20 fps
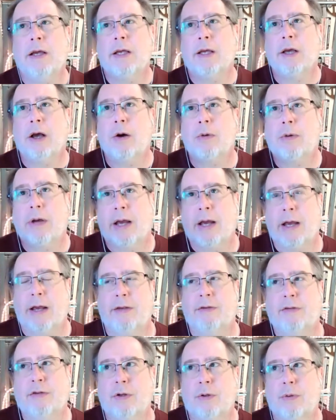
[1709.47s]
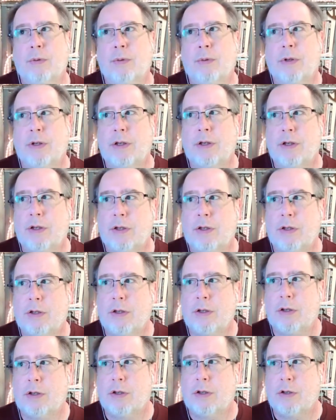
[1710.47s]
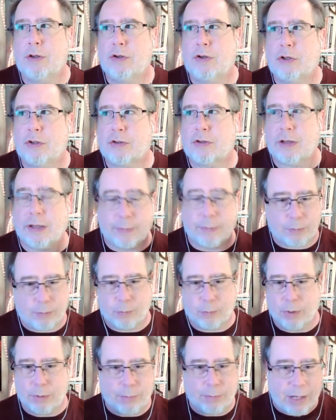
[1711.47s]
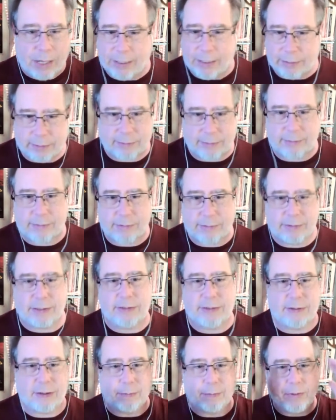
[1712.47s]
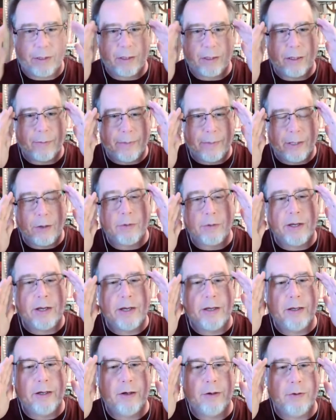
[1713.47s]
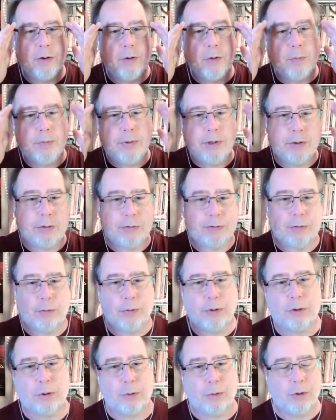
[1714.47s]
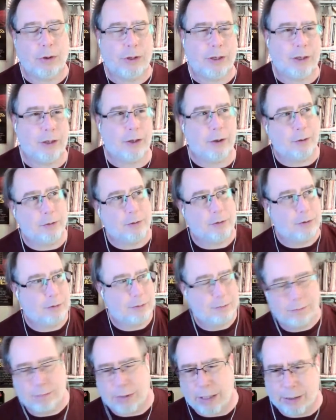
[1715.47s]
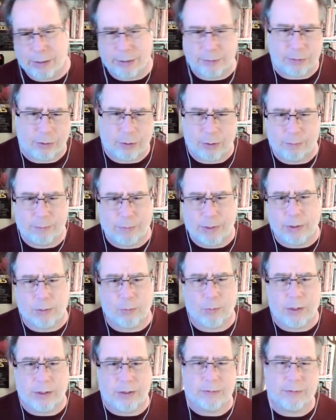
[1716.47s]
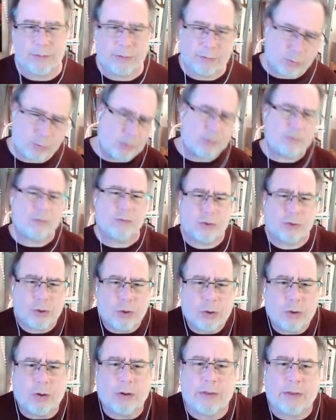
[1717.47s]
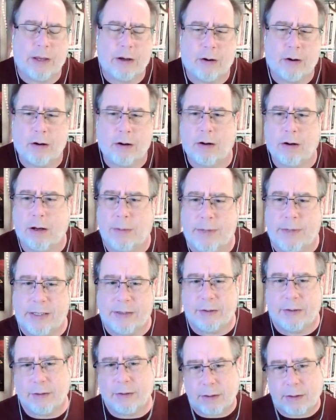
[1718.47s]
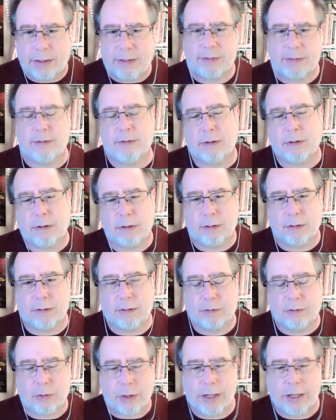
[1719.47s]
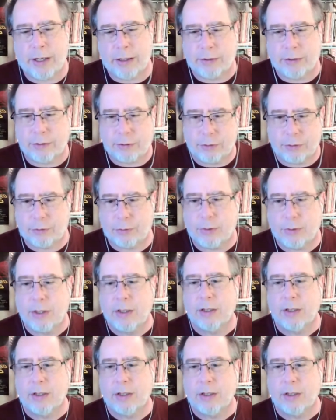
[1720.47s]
okay, so just like when pilots see something, I mean, okay, no appeals to authority, pilots aren't better witnesses. Well, sure they are. I mean, they're at least trained to